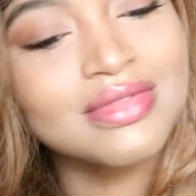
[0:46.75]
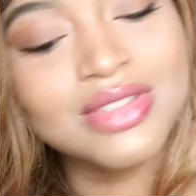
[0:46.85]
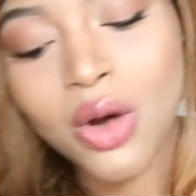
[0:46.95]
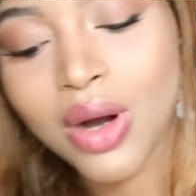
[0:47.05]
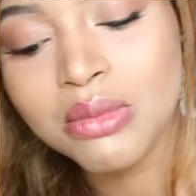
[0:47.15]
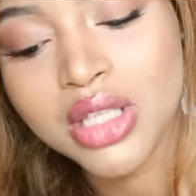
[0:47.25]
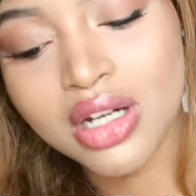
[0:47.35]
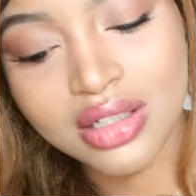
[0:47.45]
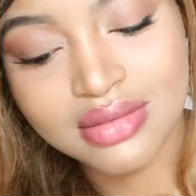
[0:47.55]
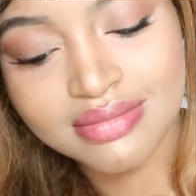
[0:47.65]
oh, I'm
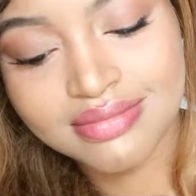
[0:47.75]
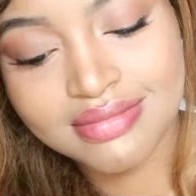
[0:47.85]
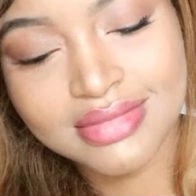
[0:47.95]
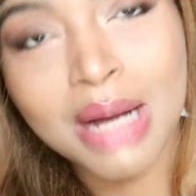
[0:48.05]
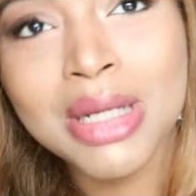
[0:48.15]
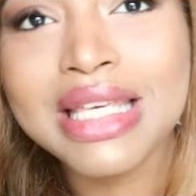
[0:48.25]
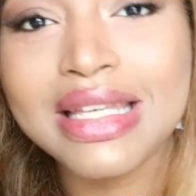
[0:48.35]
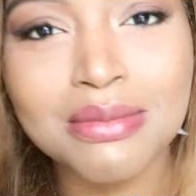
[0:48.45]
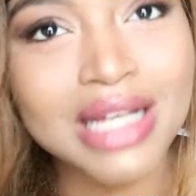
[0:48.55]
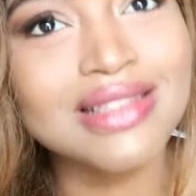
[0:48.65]
young. I'm a
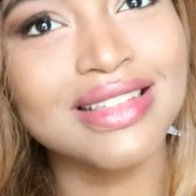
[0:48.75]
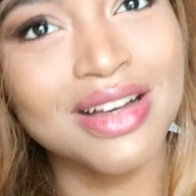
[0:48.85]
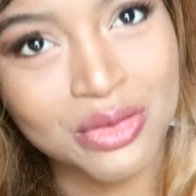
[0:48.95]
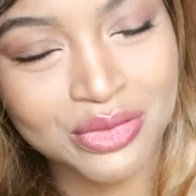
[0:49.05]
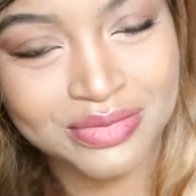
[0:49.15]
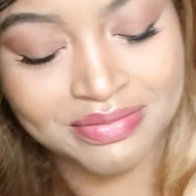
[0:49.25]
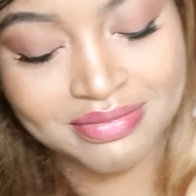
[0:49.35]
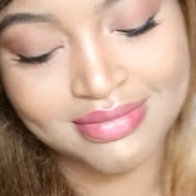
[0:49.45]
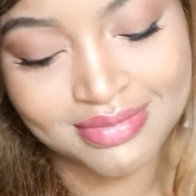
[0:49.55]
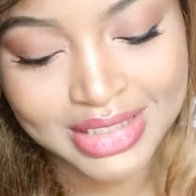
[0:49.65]
kid myself.
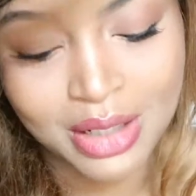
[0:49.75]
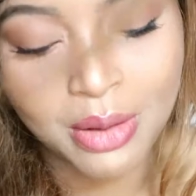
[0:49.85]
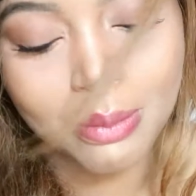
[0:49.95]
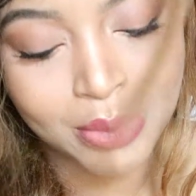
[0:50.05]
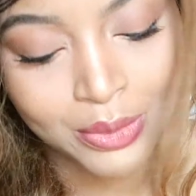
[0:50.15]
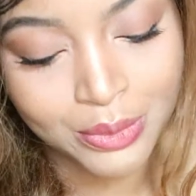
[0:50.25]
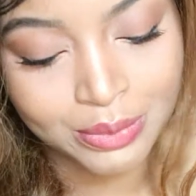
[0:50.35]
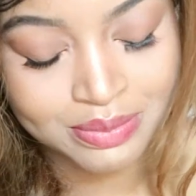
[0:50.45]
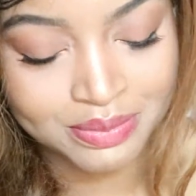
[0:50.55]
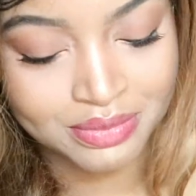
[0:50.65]
Boom.